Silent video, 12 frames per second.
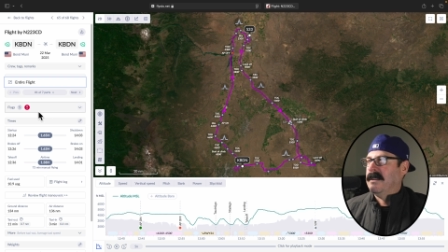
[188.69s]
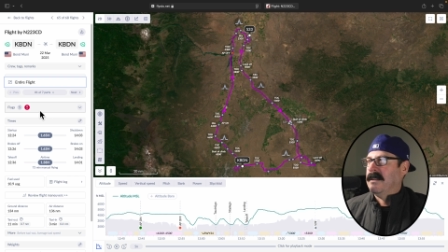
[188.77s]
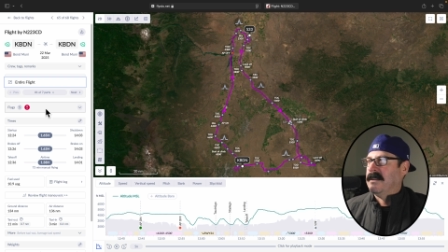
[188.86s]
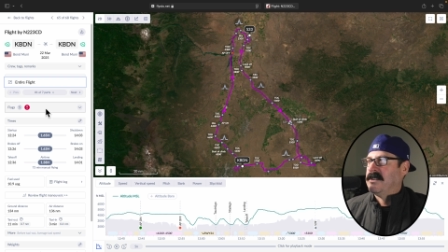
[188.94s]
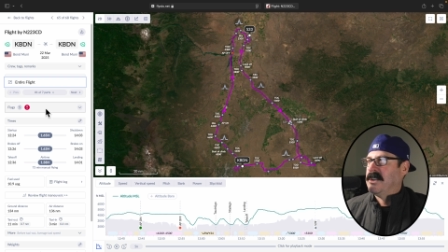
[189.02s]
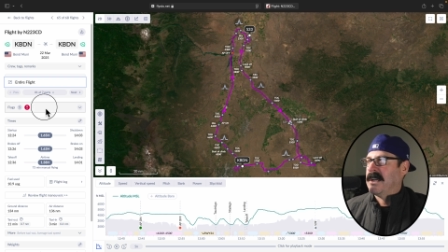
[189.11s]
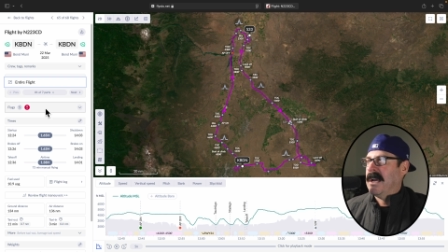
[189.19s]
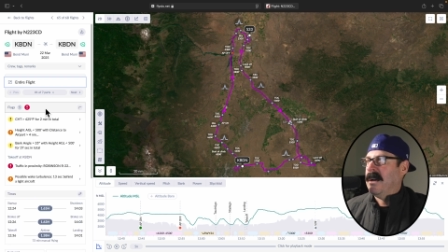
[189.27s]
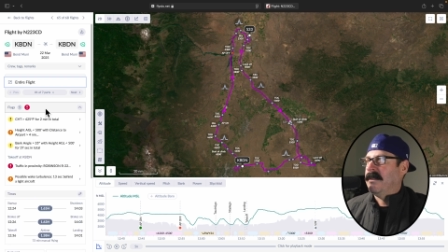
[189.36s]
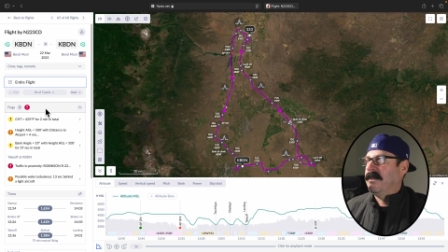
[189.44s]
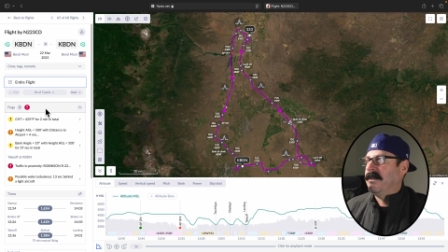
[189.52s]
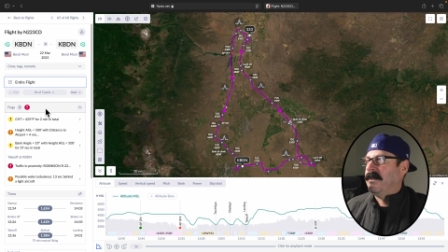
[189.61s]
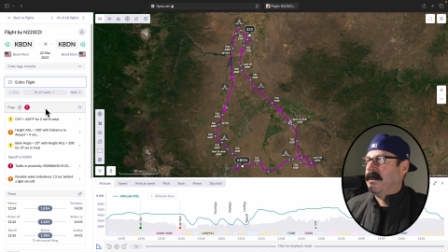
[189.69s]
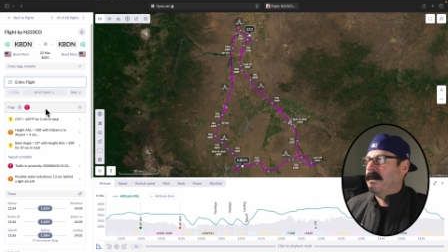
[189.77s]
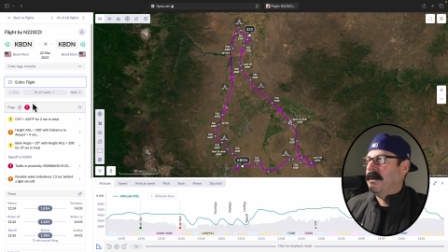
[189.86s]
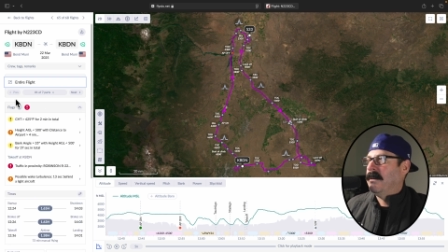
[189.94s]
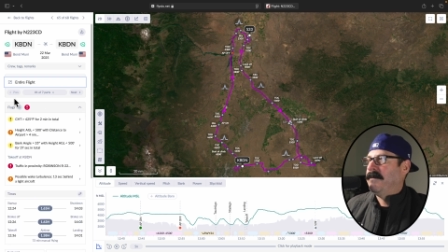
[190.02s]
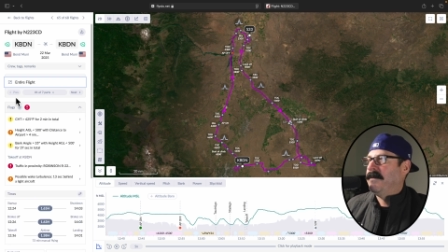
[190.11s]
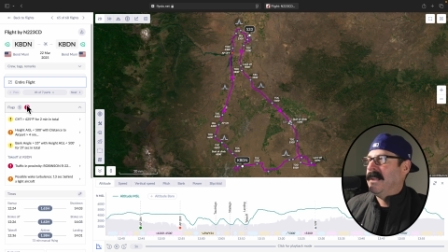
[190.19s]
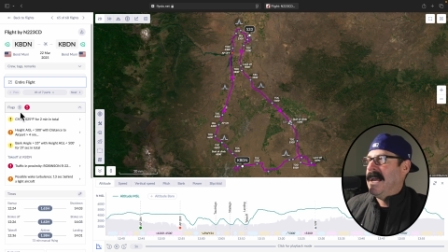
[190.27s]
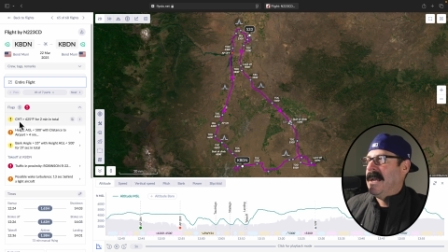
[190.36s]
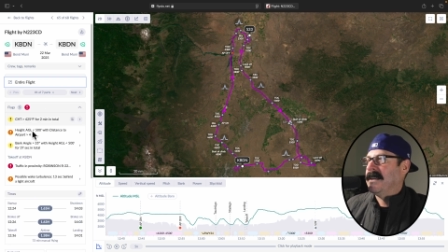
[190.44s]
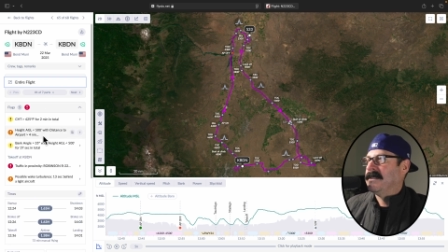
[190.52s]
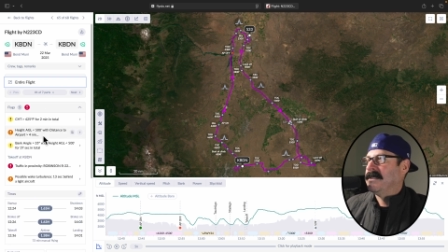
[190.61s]
let's check out the
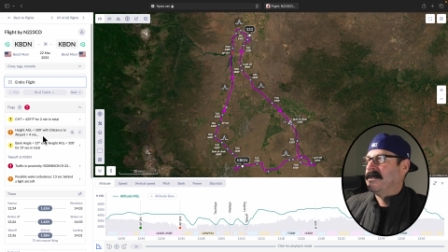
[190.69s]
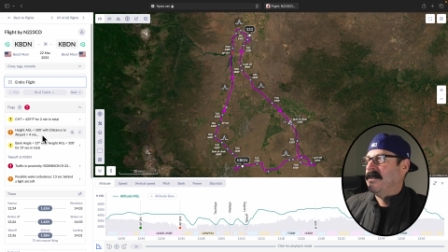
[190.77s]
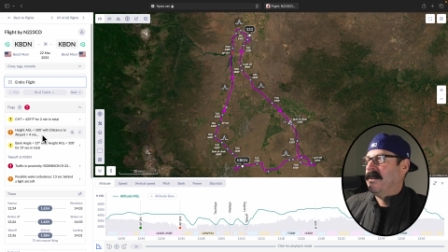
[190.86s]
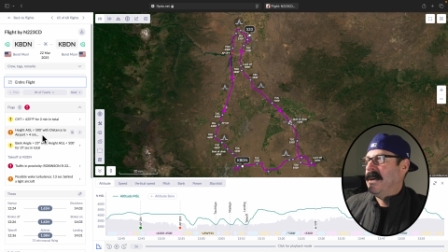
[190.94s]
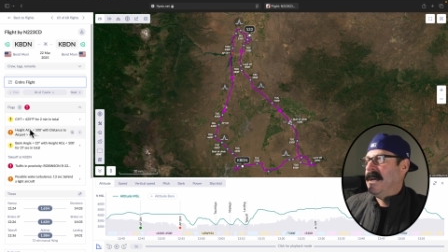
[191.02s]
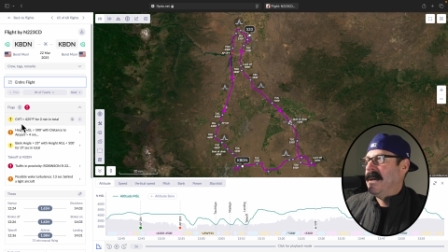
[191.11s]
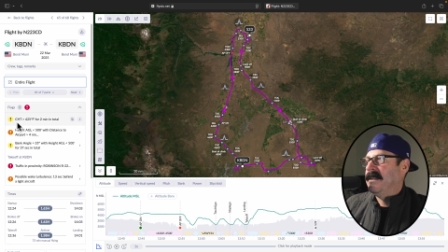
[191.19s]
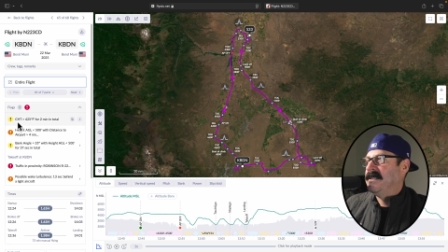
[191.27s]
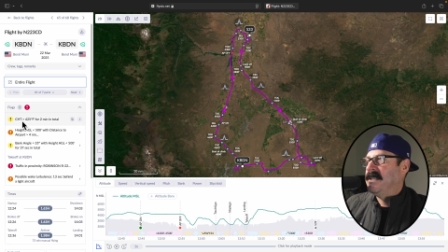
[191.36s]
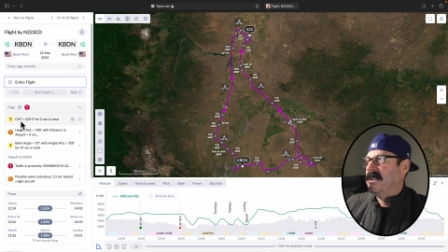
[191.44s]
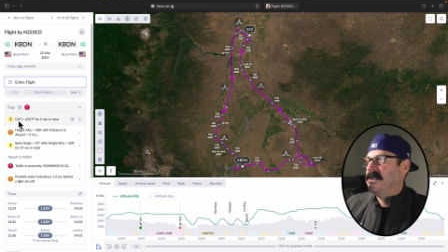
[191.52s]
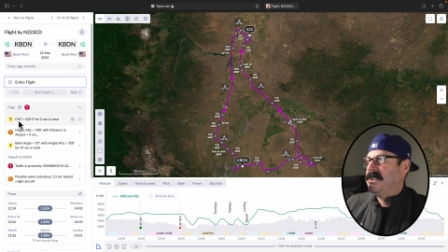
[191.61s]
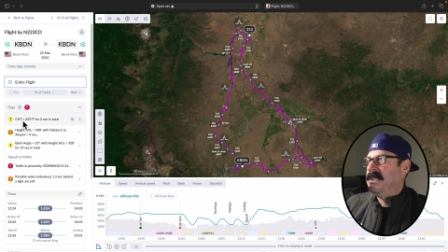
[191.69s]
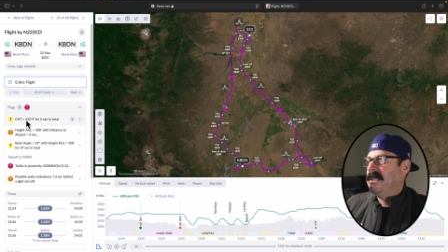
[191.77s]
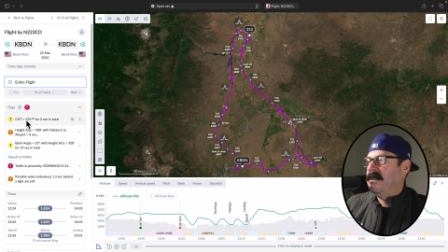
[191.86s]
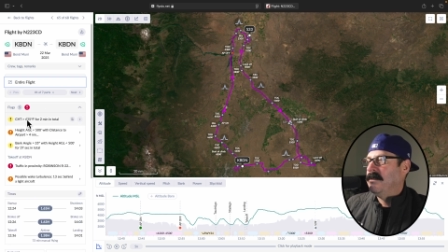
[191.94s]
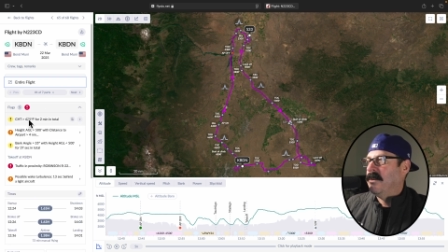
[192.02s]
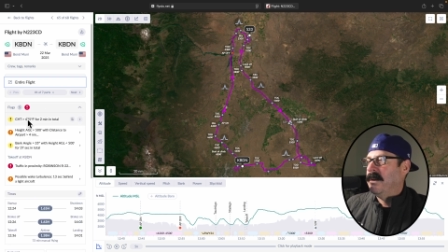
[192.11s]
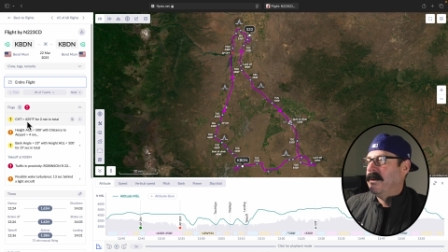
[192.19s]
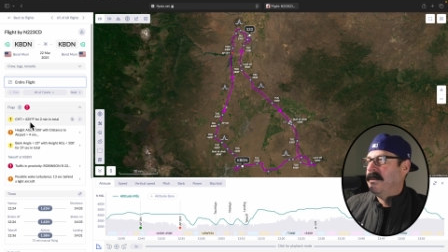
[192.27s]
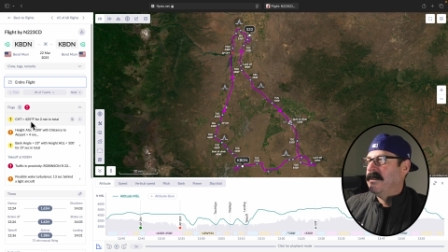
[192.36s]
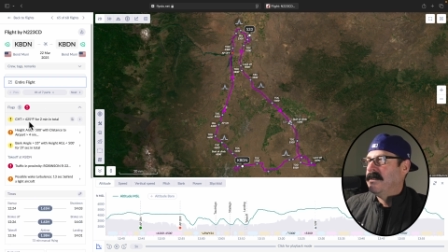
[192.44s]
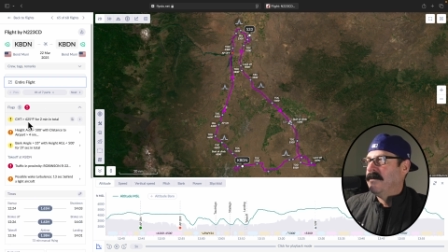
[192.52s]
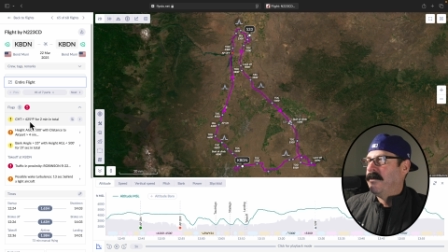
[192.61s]
flags so i had cht greater
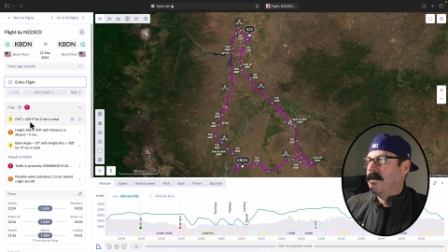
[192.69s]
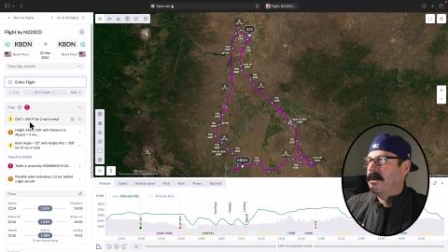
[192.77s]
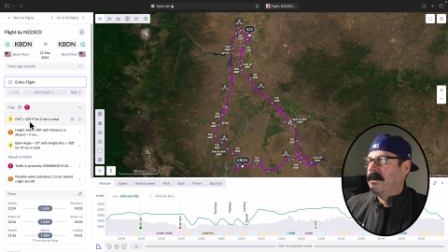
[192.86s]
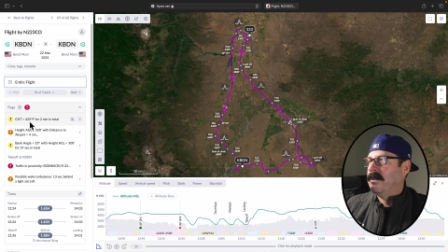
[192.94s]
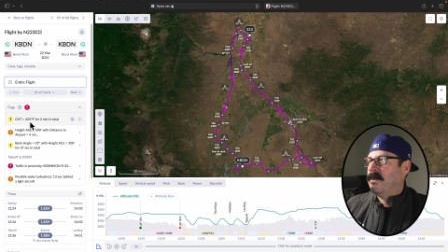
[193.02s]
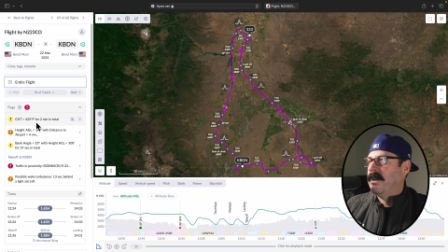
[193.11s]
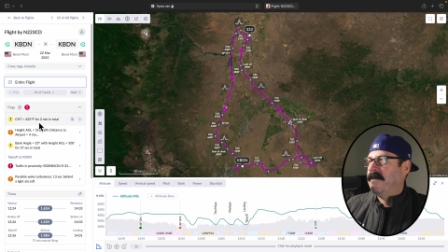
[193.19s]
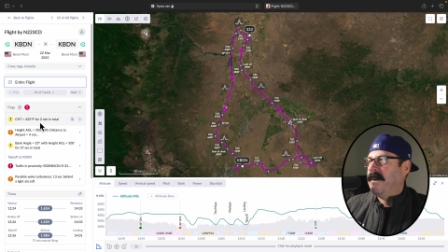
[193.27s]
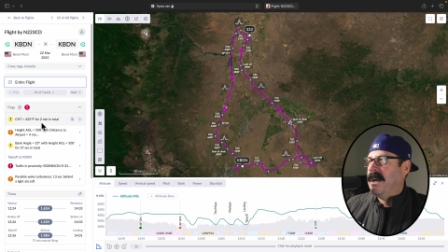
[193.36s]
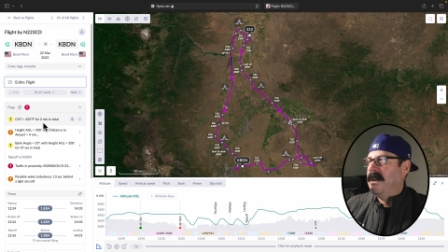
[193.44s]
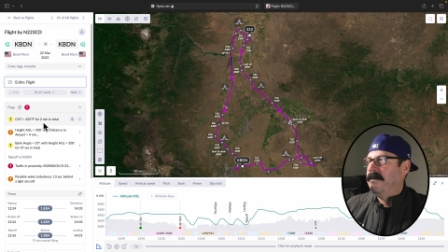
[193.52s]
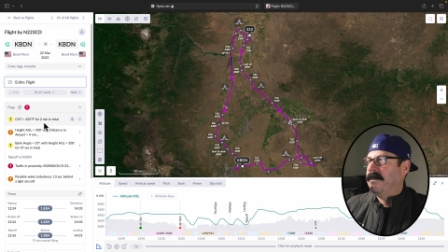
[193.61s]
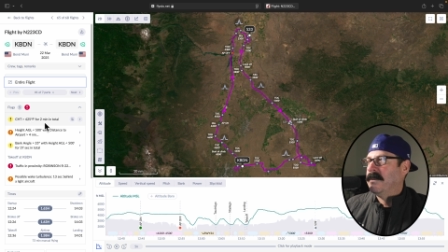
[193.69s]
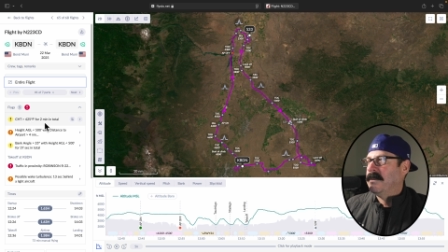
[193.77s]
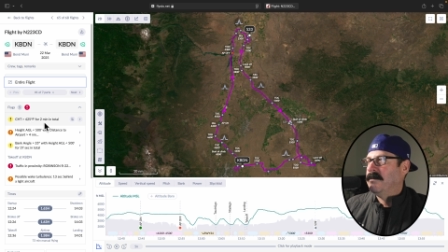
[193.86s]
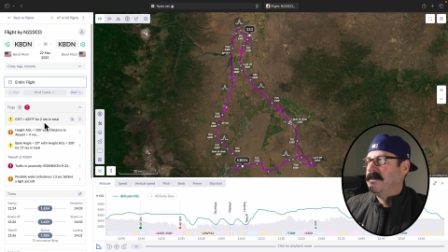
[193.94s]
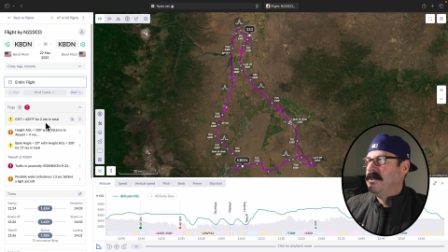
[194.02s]
than 425 for